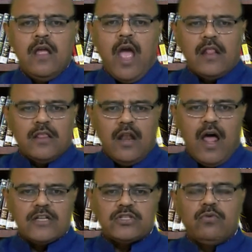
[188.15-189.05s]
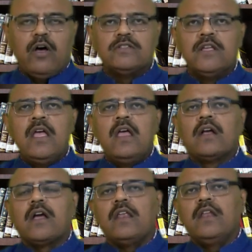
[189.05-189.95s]
And the last was
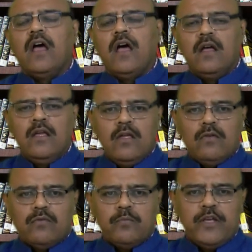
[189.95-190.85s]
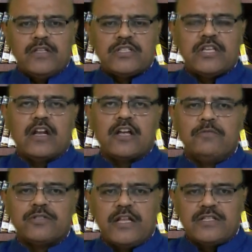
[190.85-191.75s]
karina, means
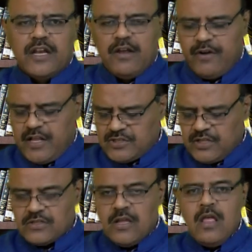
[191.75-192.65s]
circumstantial evidences.